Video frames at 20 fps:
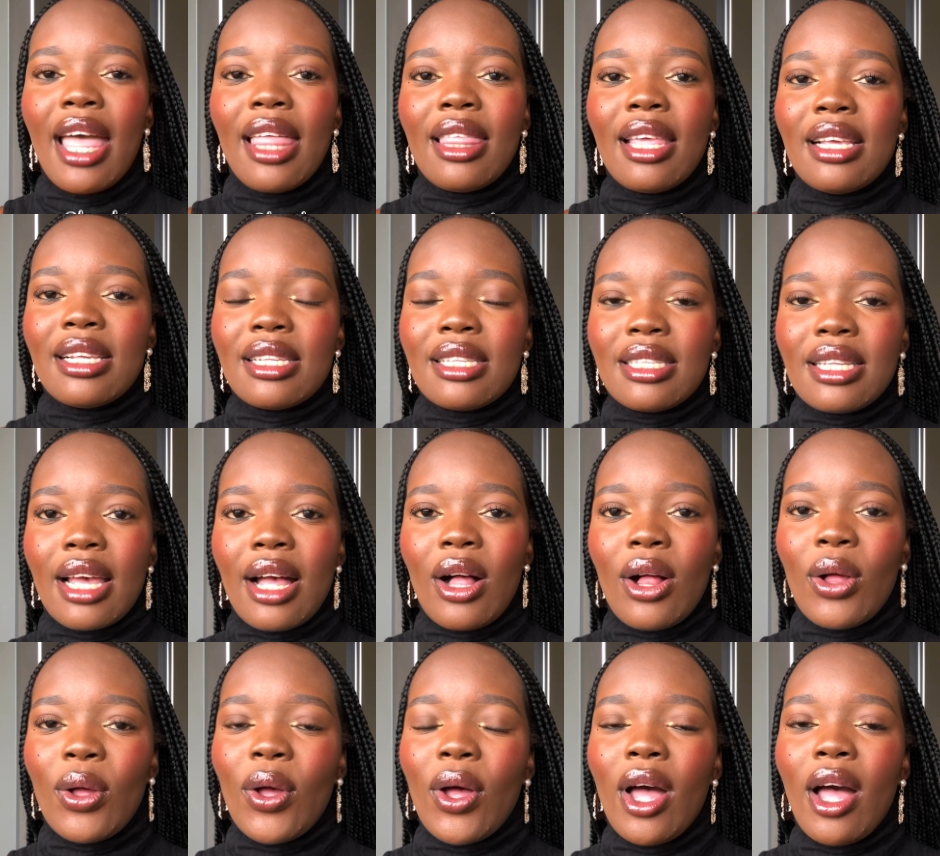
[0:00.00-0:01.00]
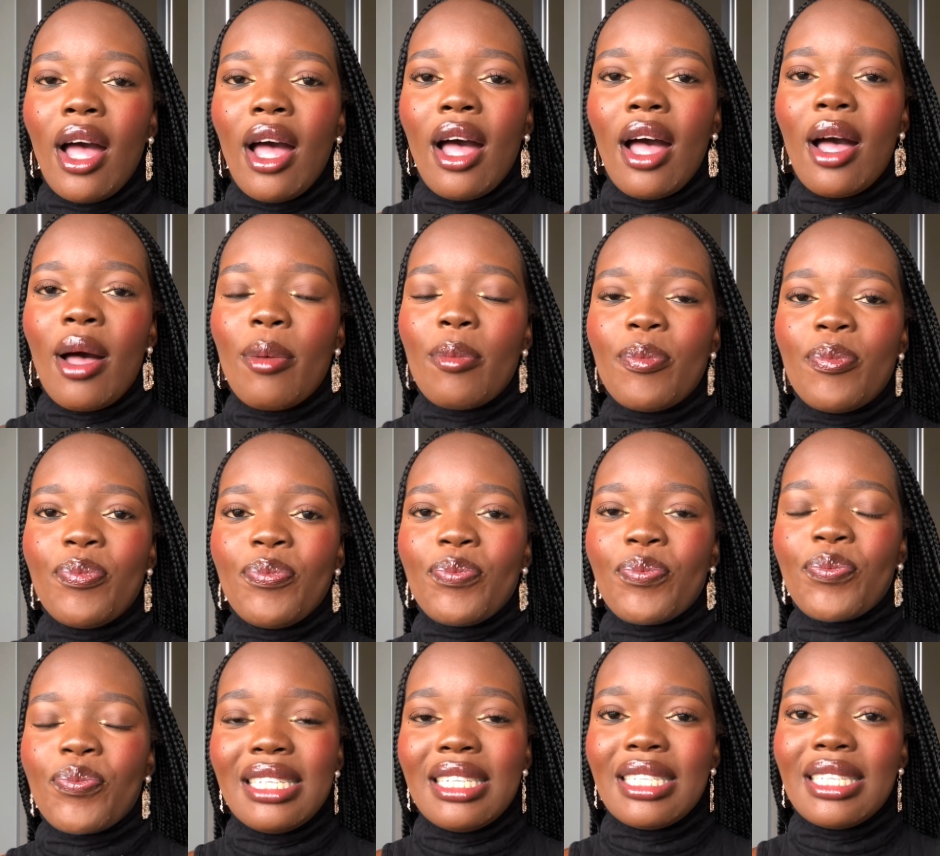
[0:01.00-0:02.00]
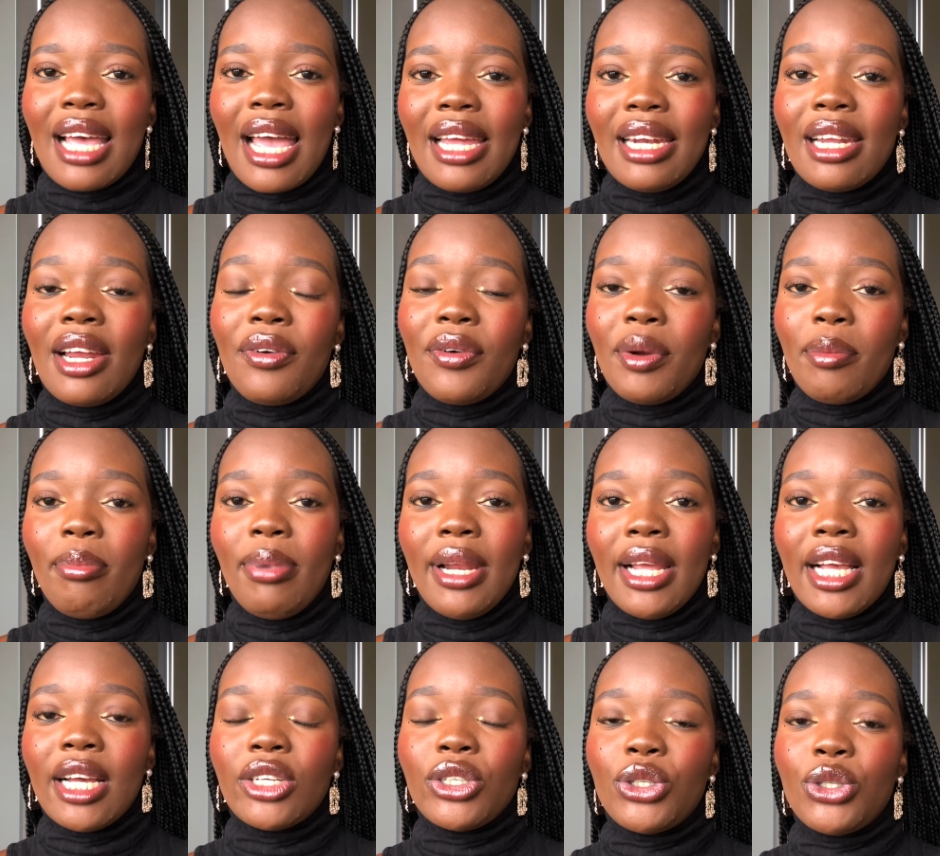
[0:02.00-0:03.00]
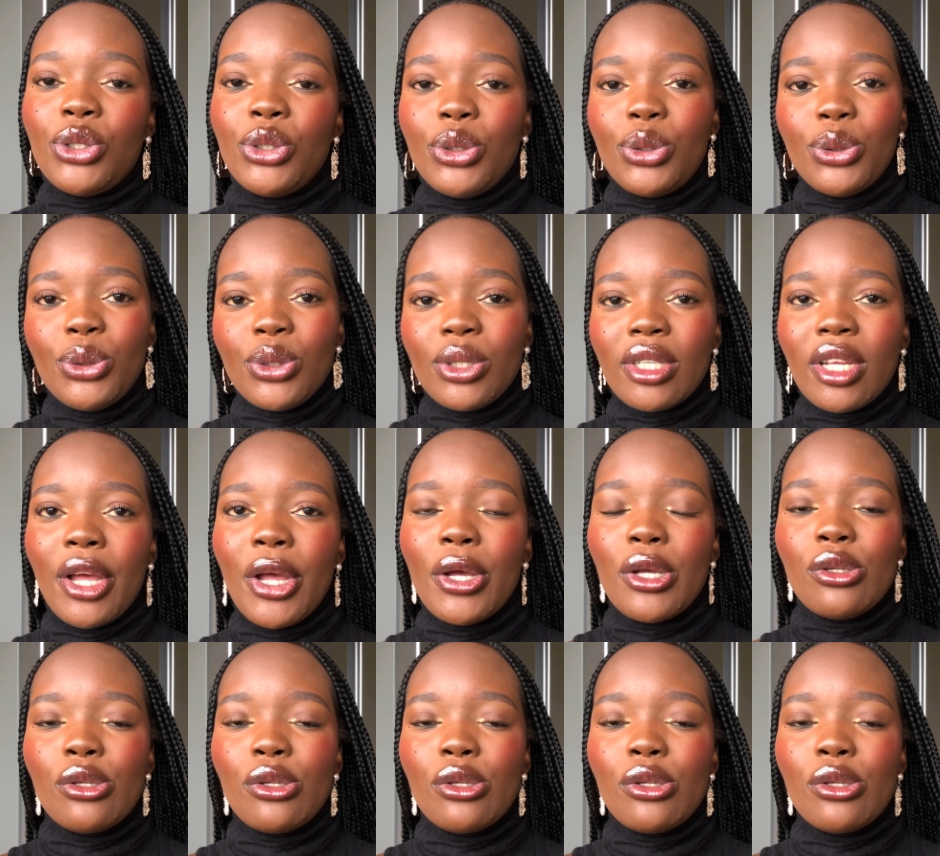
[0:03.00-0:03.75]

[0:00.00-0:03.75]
They sell designer replica shoes.